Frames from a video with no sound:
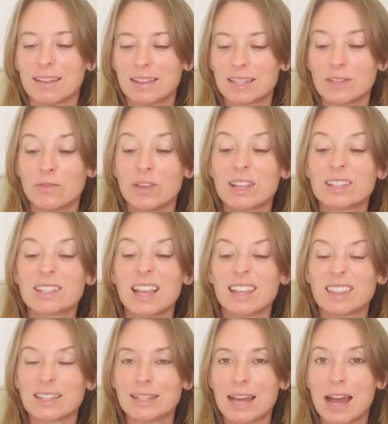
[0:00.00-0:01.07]
This feels like
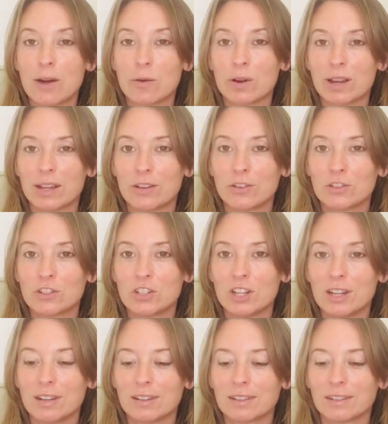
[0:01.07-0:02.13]
the tower
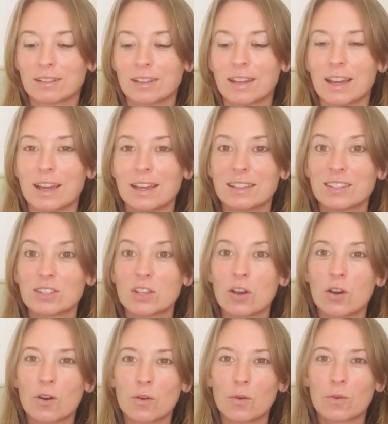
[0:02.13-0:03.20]
energy. Okay, so
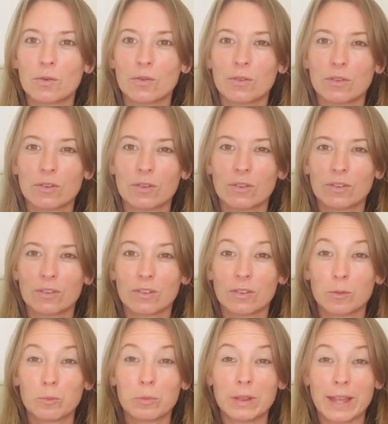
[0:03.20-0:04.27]

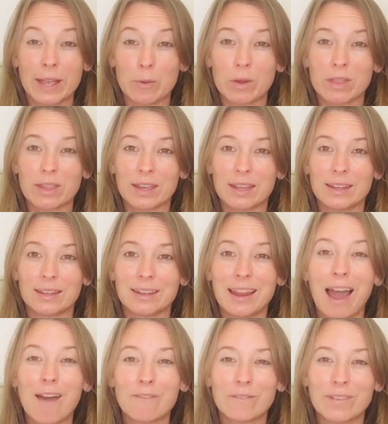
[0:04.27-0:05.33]
play with it,
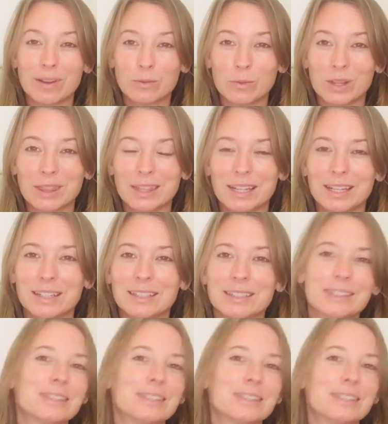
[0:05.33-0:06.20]
have fun with it.